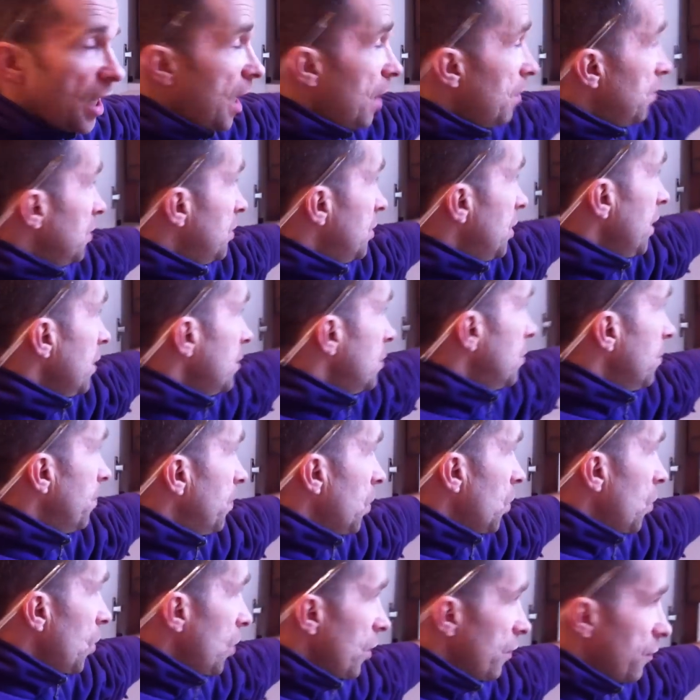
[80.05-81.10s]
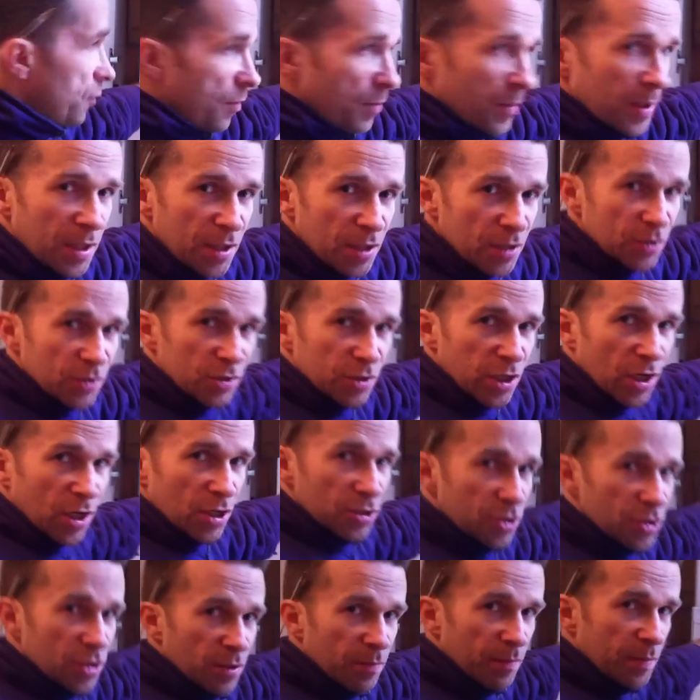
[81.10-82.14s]
and protects the boiler from any
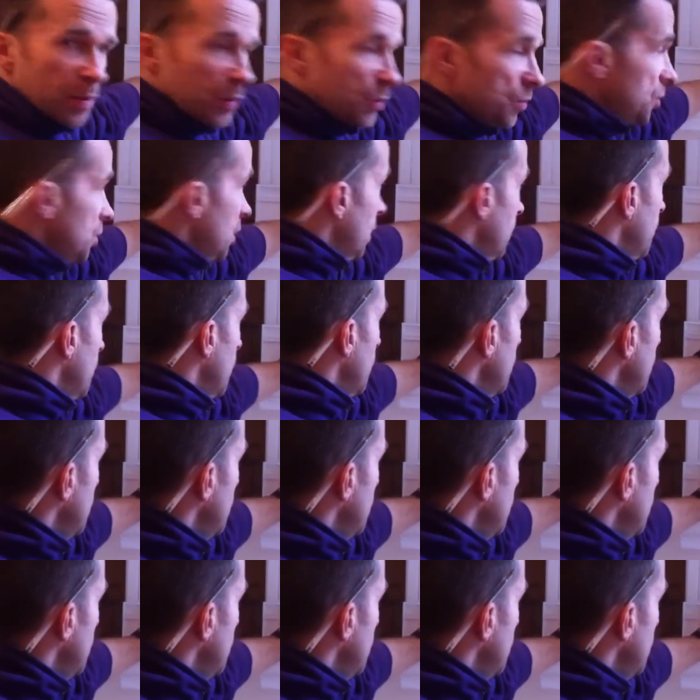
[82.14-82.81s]
sludge that builds up